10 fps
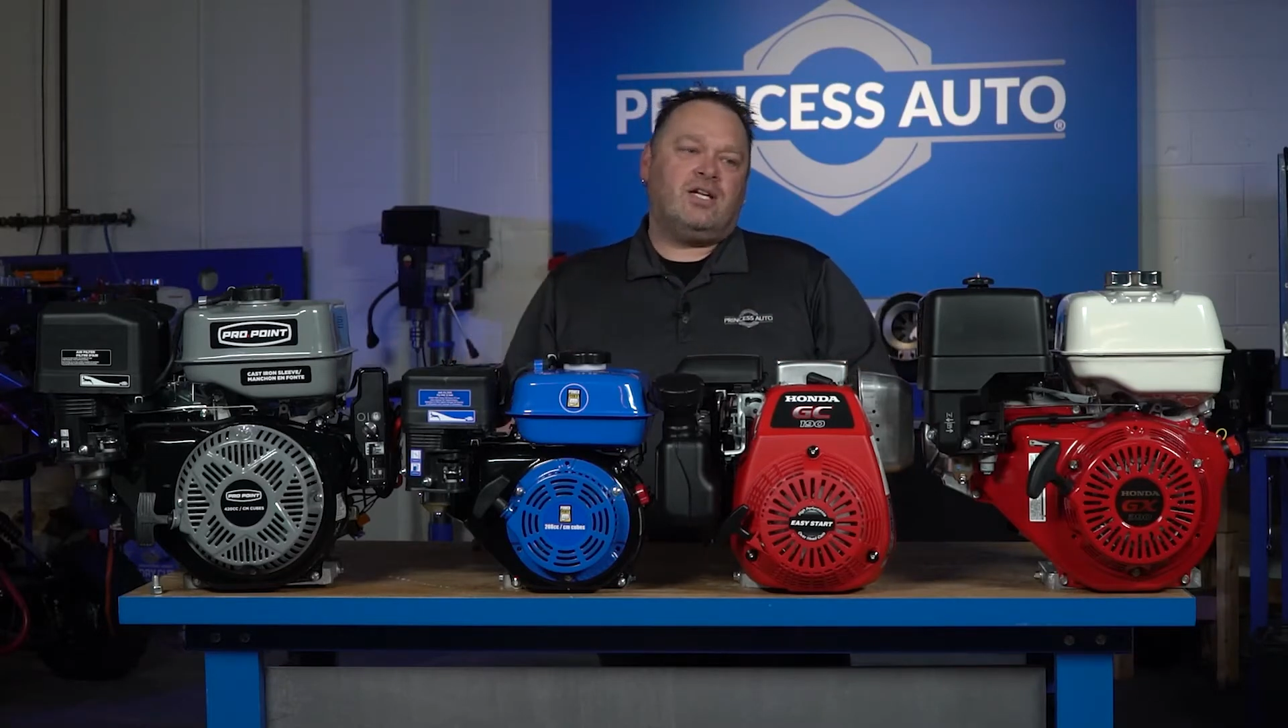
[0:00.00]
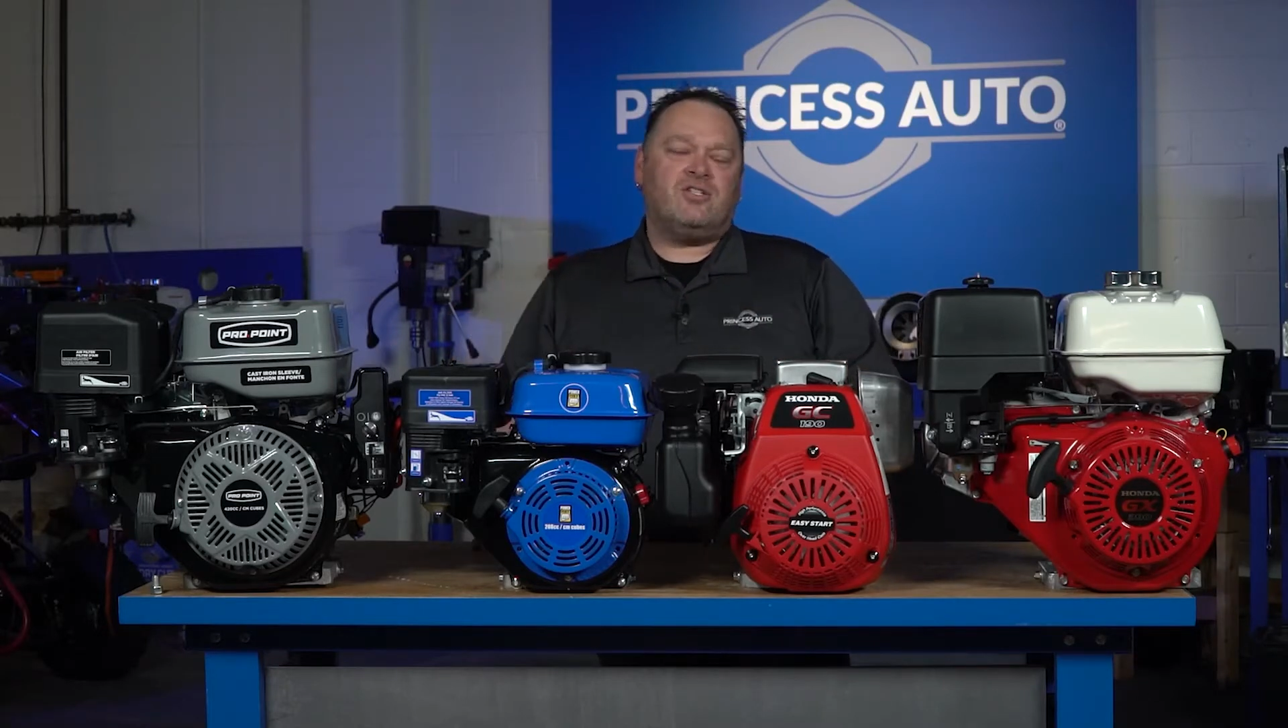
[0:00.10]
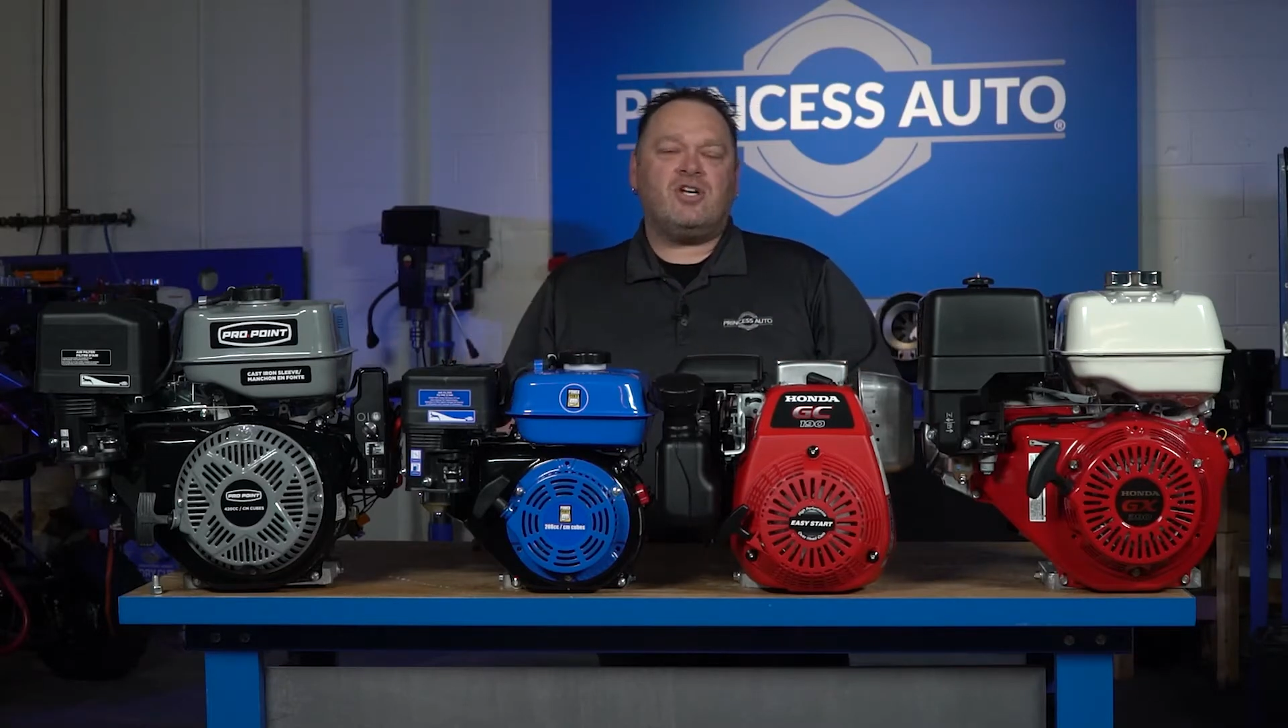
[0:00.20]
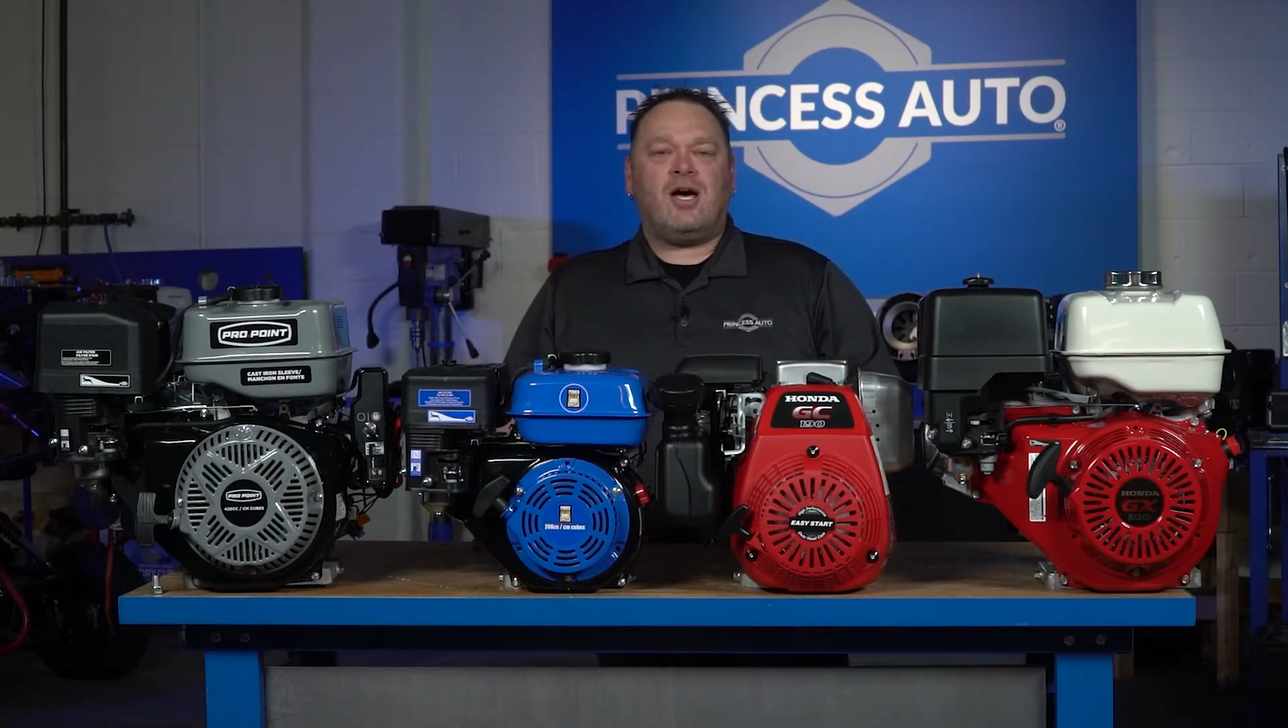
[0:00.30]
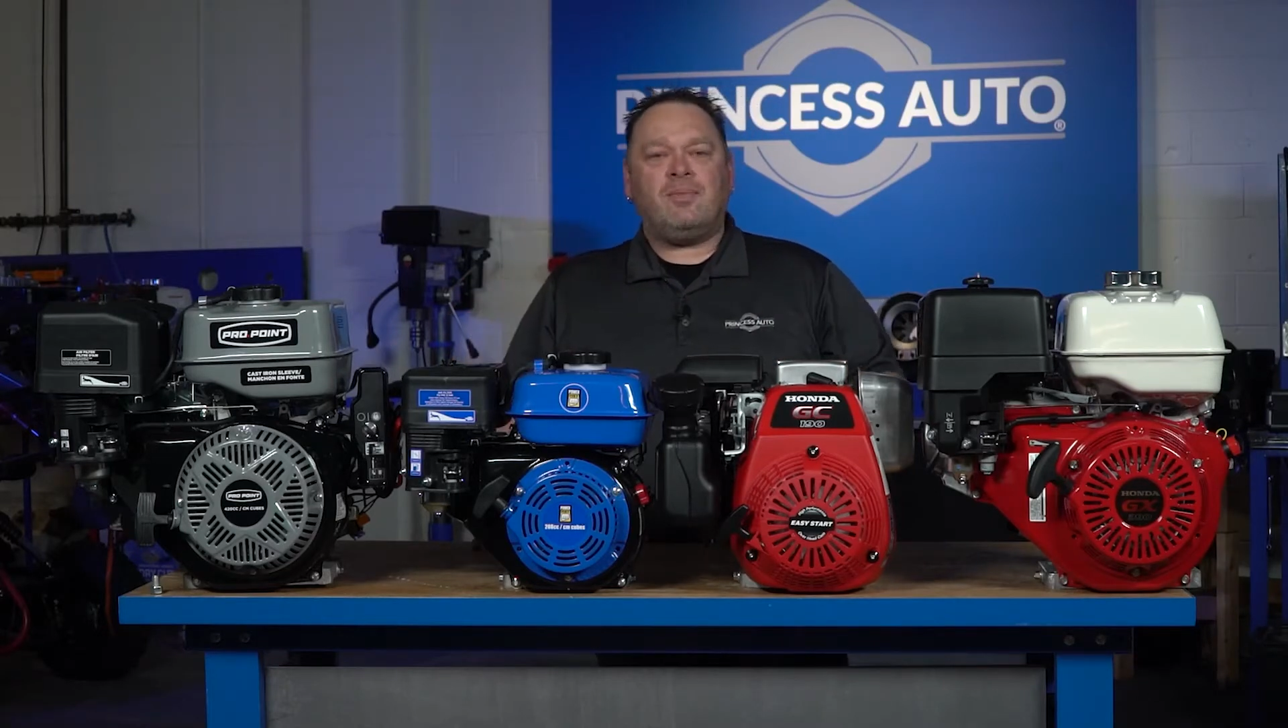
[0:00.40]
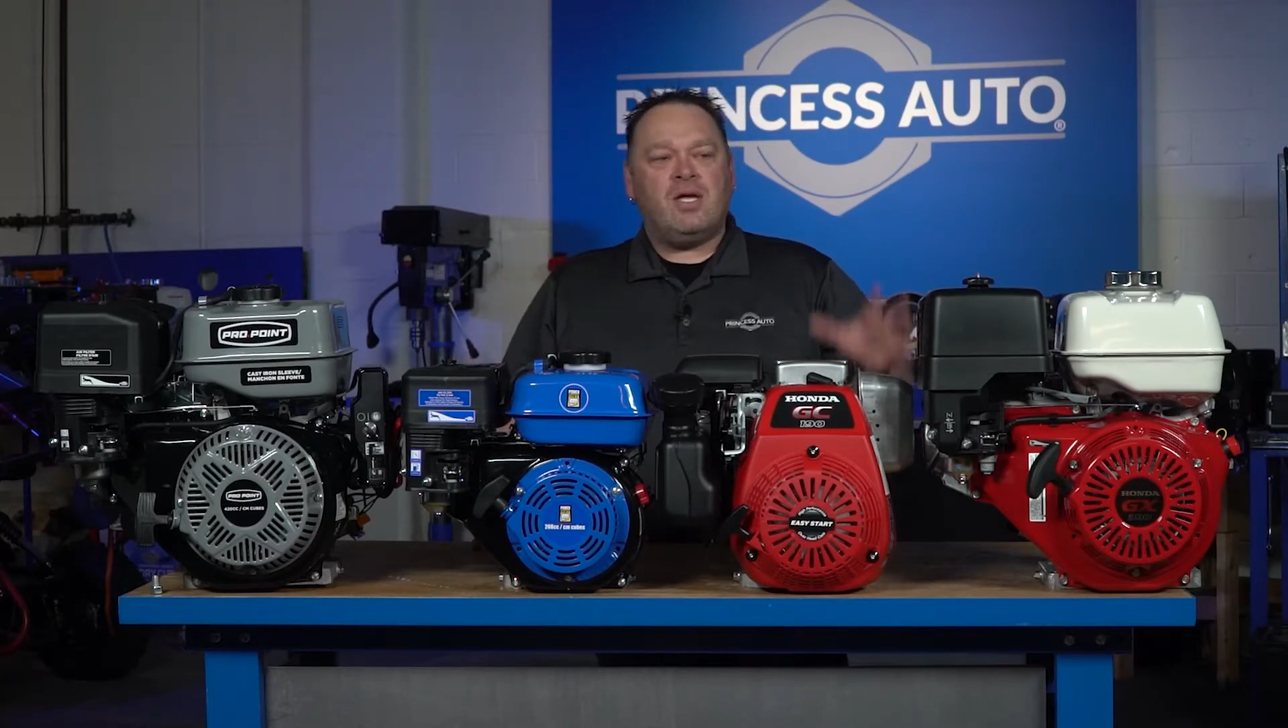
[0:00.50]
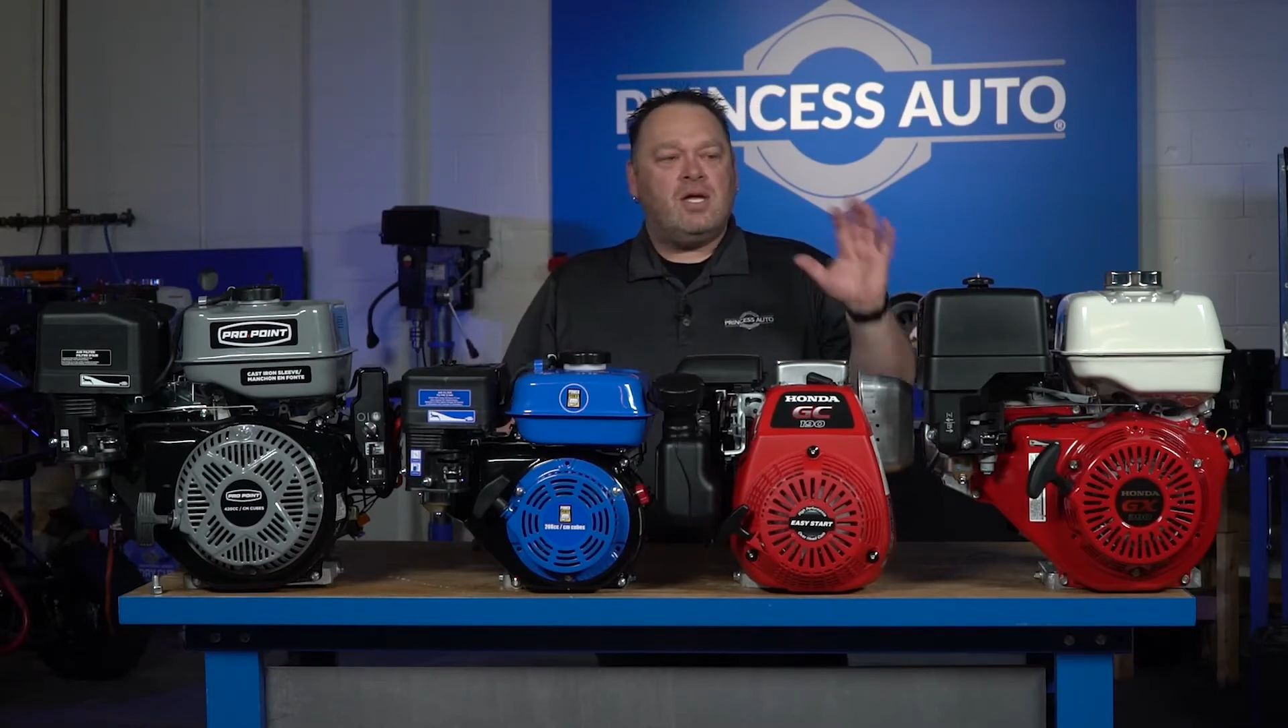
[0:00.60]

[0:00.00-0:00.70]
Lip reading: good job.